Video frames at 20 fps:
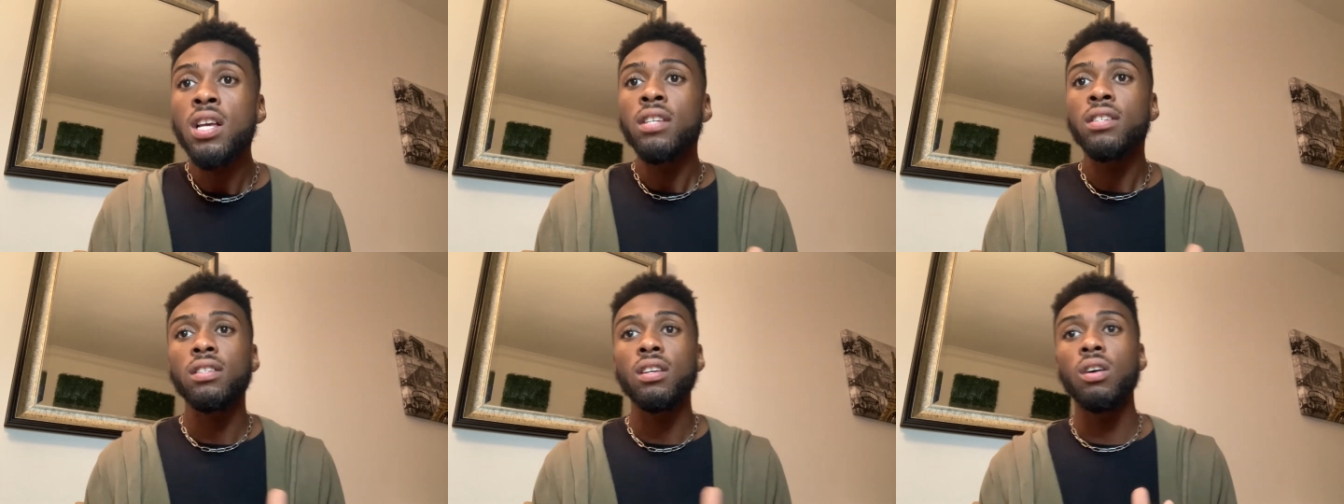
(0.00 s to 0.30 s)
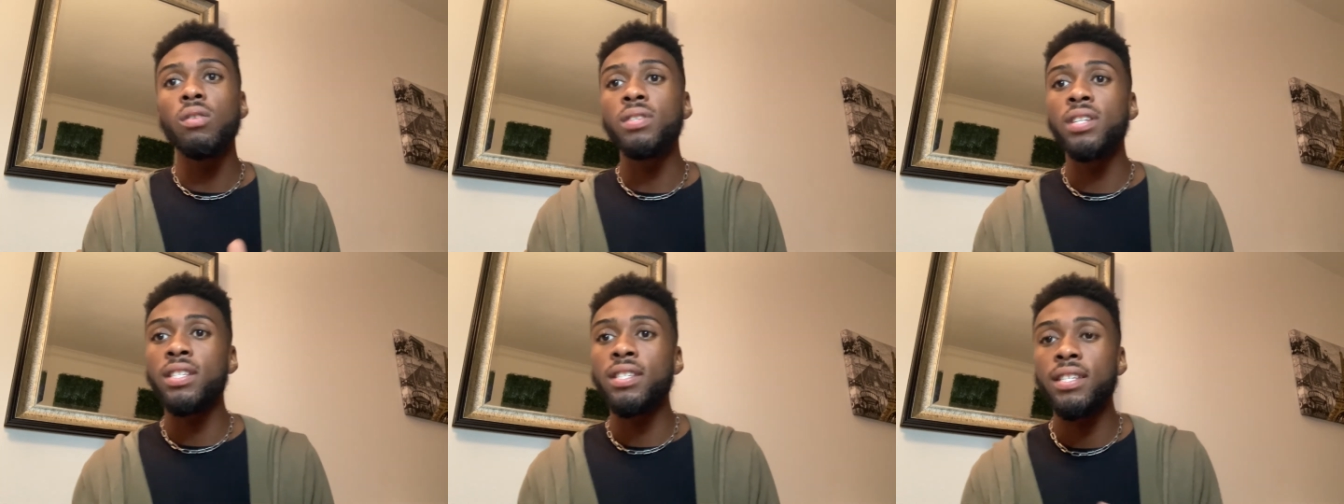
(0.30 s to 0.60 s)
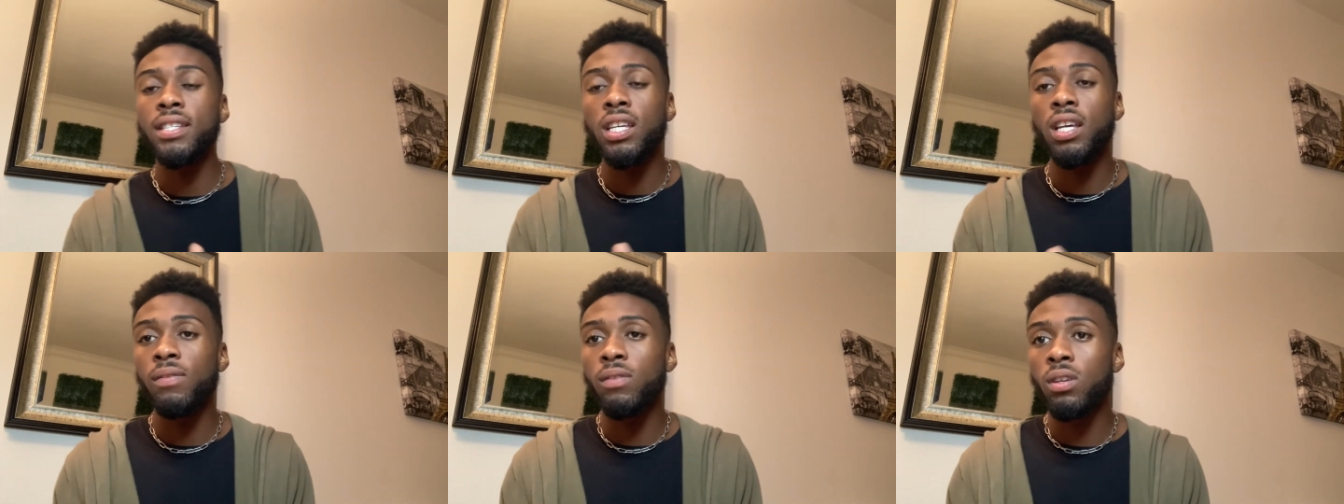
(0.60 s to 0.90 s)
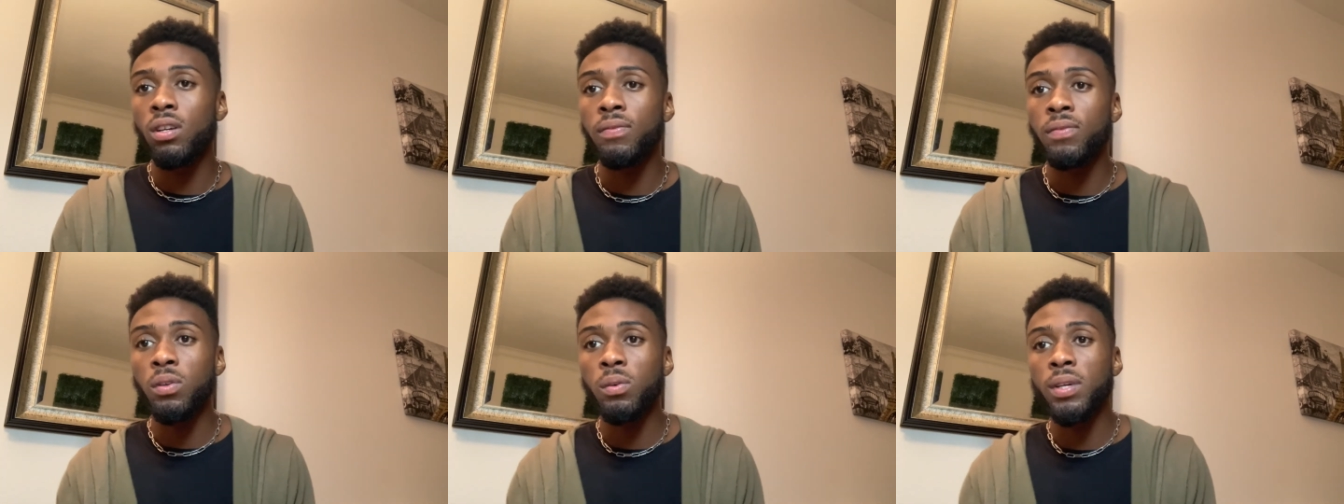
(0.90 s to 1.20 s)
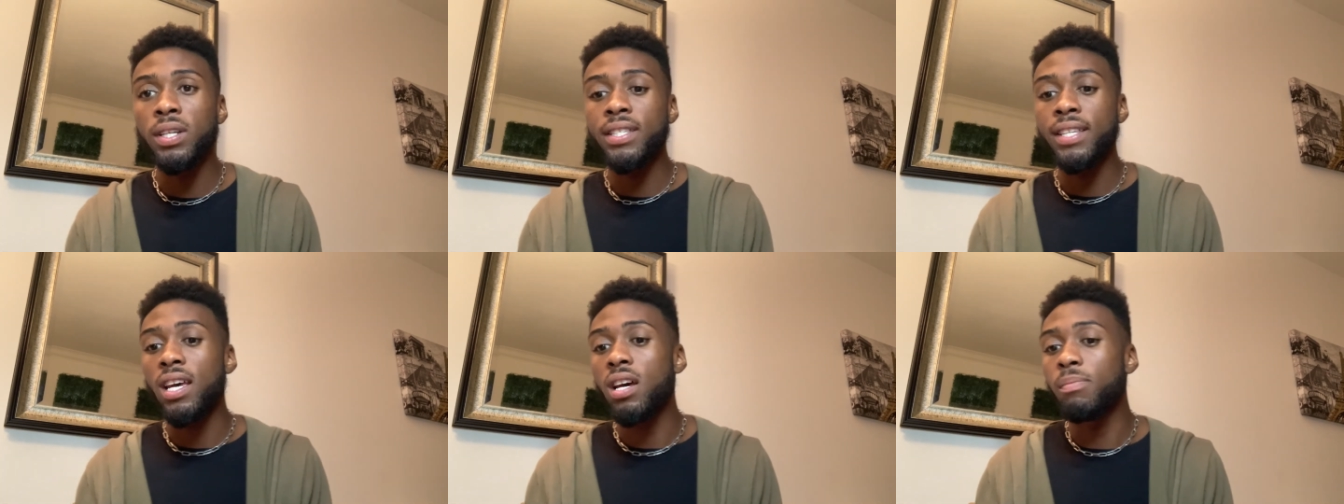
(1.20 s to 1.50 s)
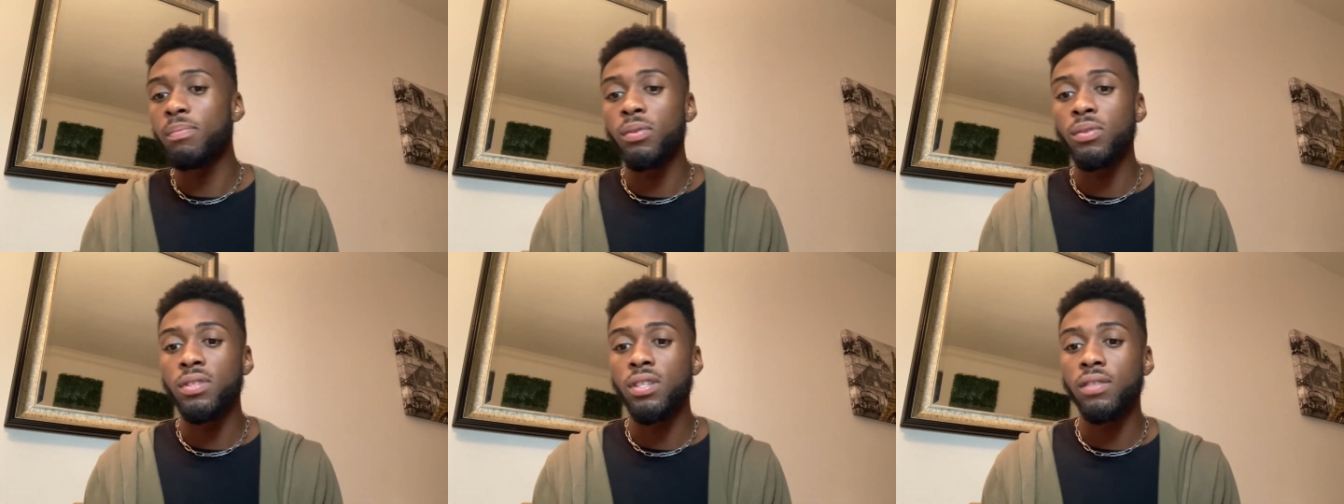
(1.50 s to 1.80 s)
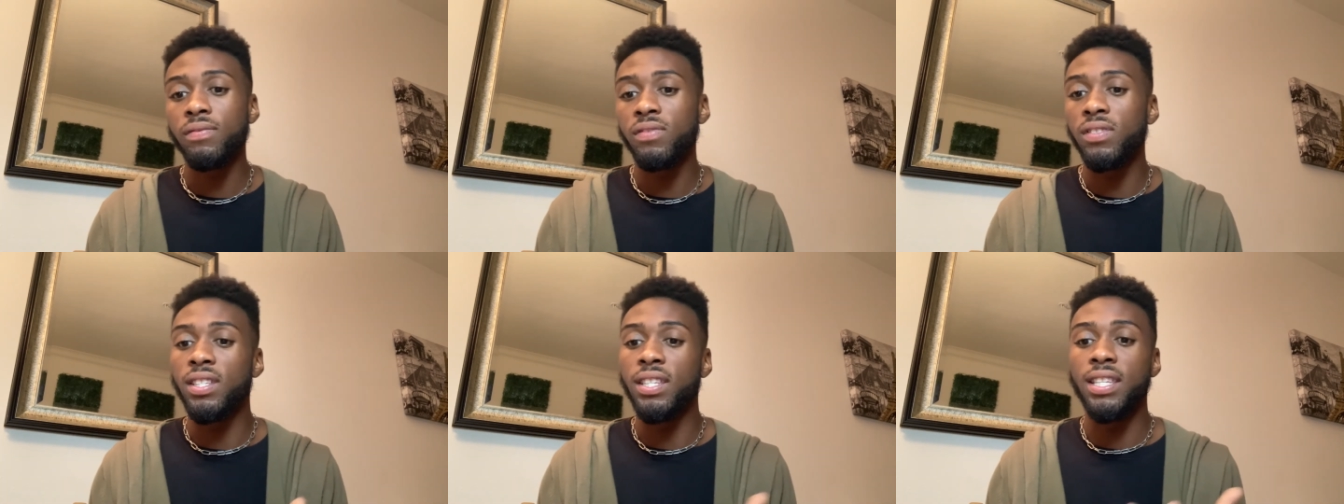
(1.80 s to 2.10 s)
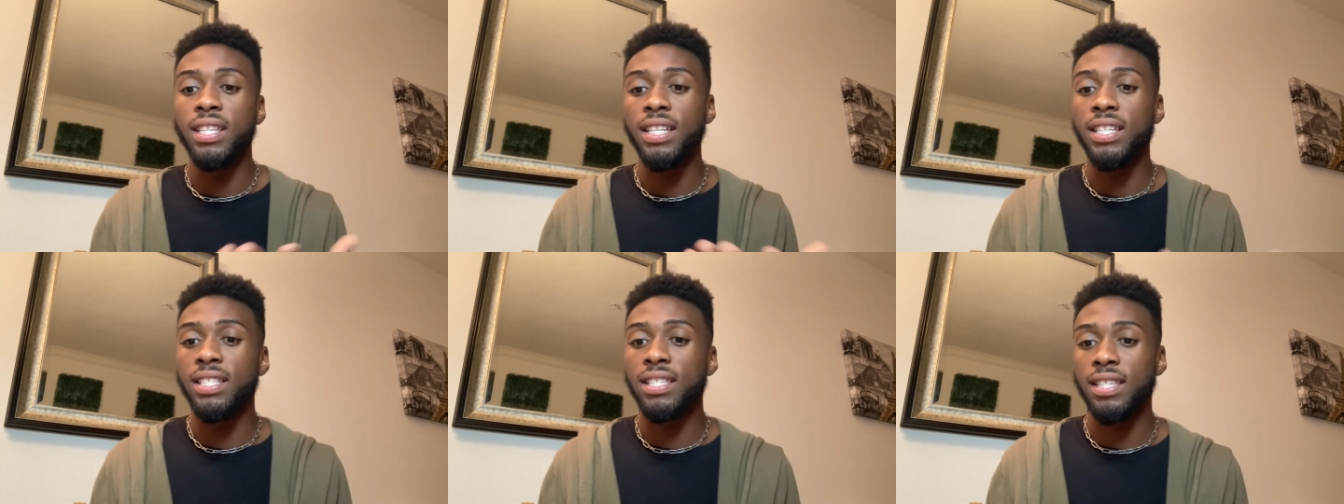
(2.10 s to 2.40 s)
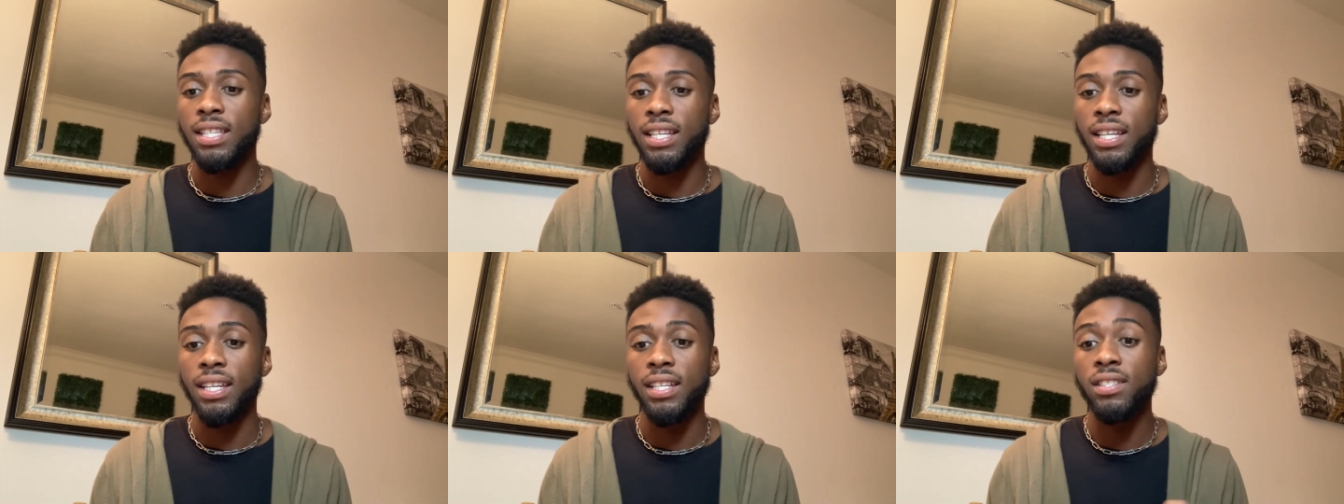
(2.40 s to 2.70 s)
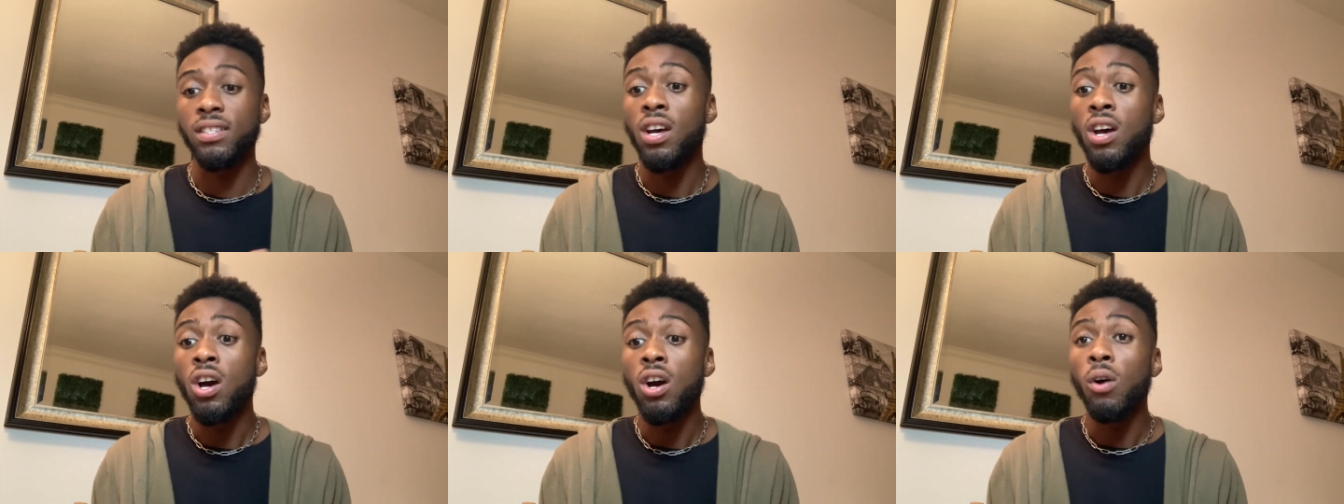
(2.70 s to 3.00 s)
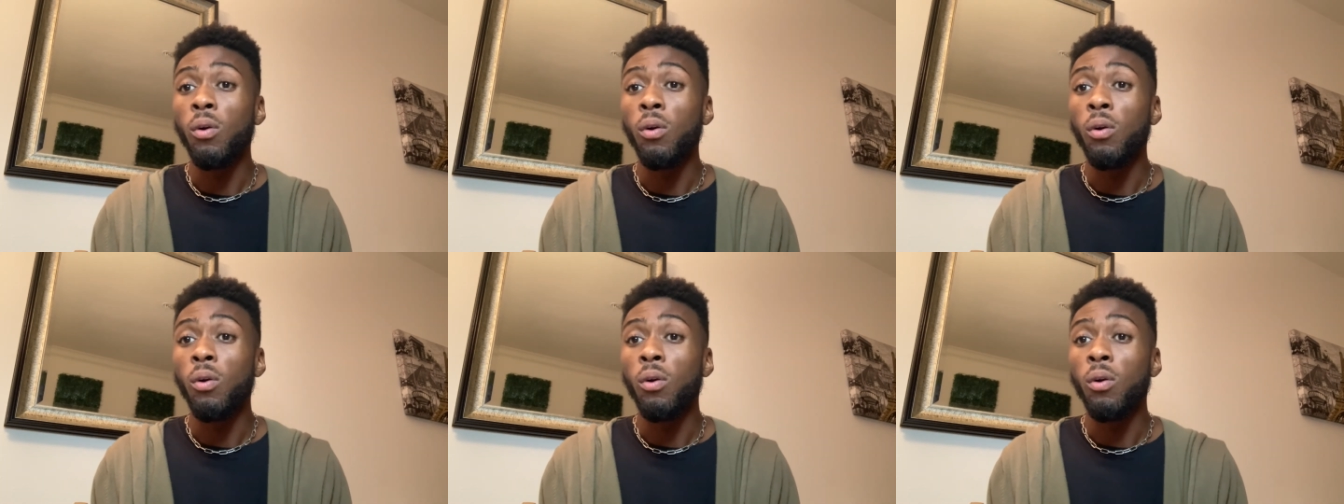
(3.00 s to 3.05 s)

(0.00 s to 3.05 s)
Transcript: So just to give you a few examples of these things,